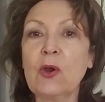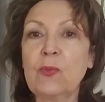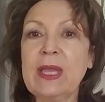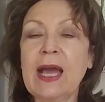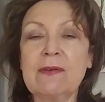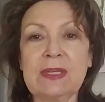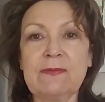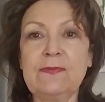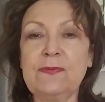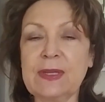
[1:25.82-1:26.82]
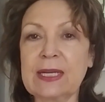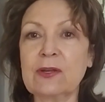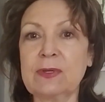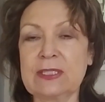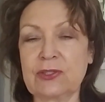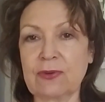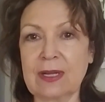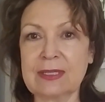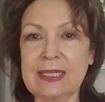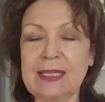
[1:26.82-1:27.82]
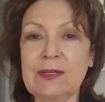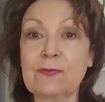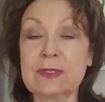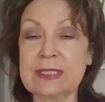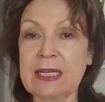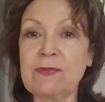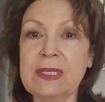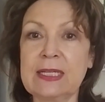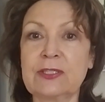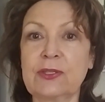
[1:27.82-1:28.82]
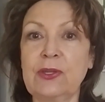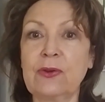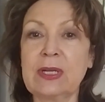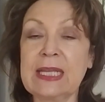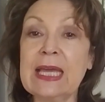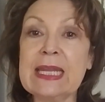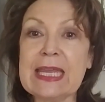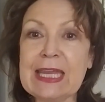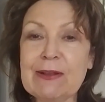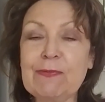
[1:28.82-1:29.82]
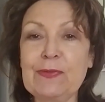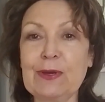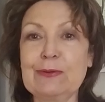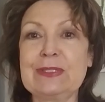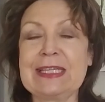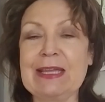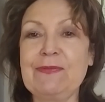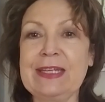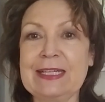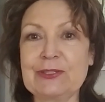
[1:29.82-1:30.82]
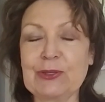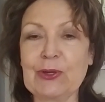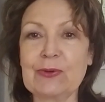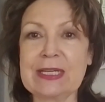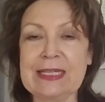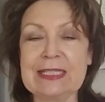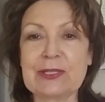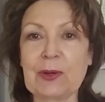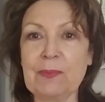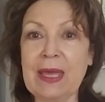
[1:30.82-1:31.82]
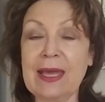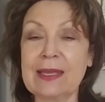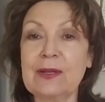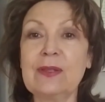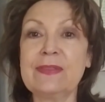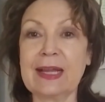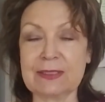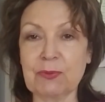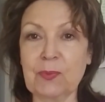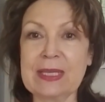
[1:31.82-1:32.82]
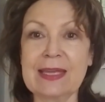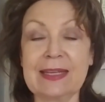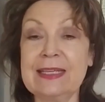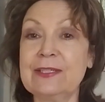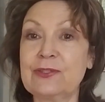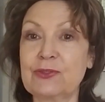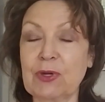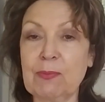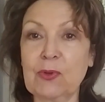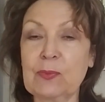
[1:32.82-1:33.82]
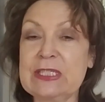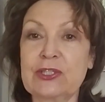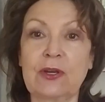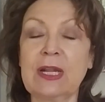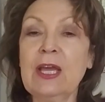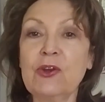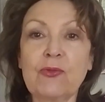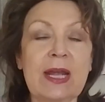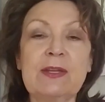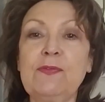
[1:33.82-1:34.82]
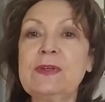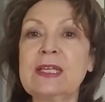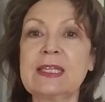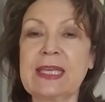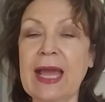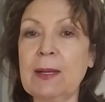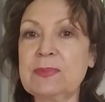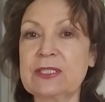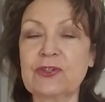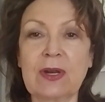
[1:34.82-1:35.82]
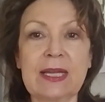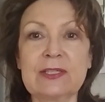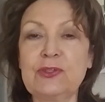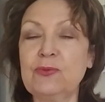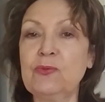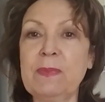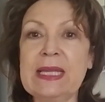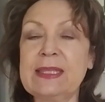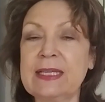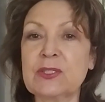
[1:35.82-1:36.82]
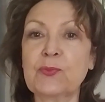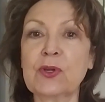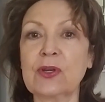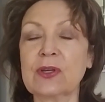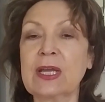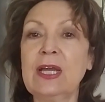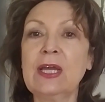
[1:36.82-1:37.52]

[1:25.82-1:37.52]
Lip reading: We have a very strong need for safety and security. And if those safety and security needs aren't met, that's when we get into trouble. We start trying to fill in the gaps and trying to make things work.